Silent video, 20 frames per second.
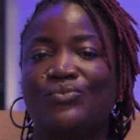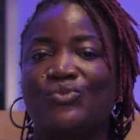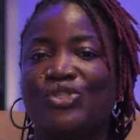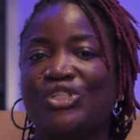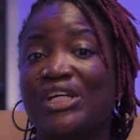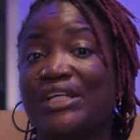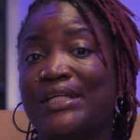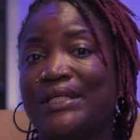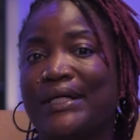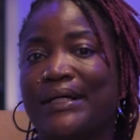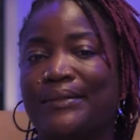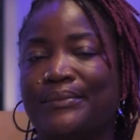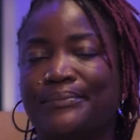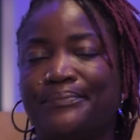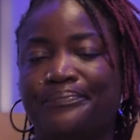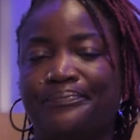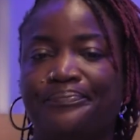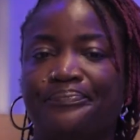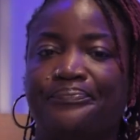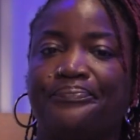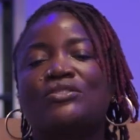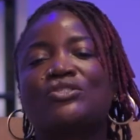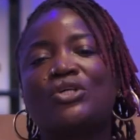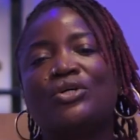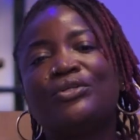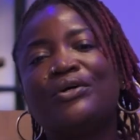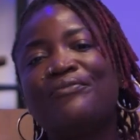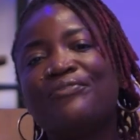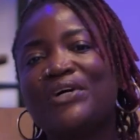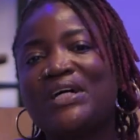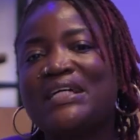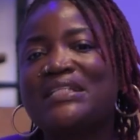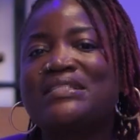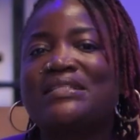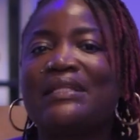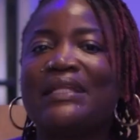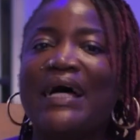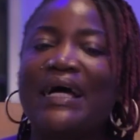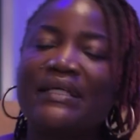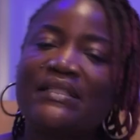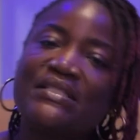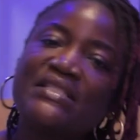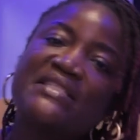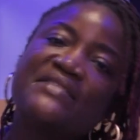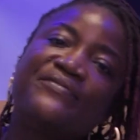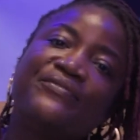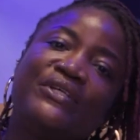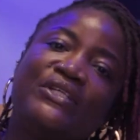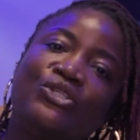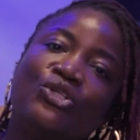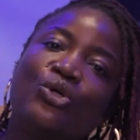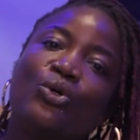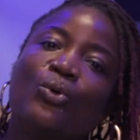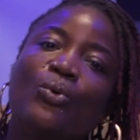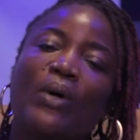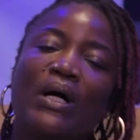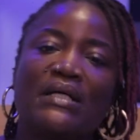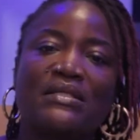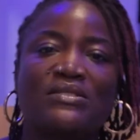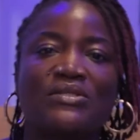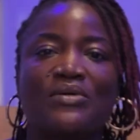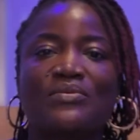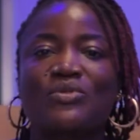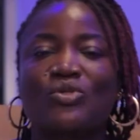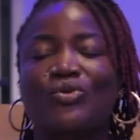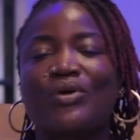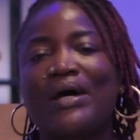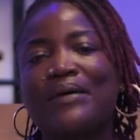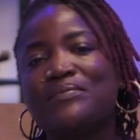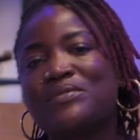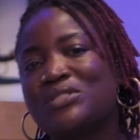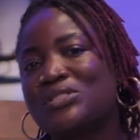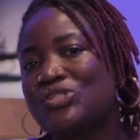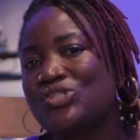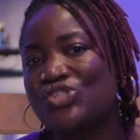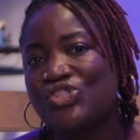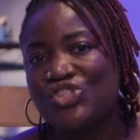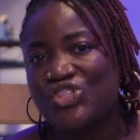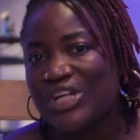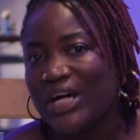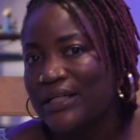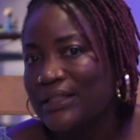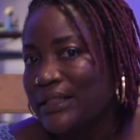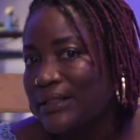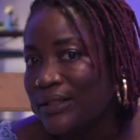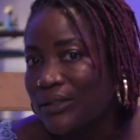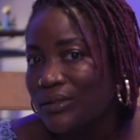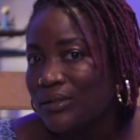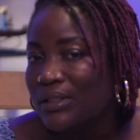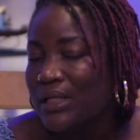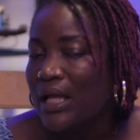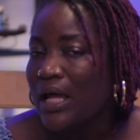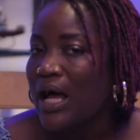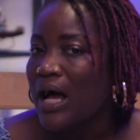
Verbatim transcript: check it out. So don't forget to like this video and subscribe to this channel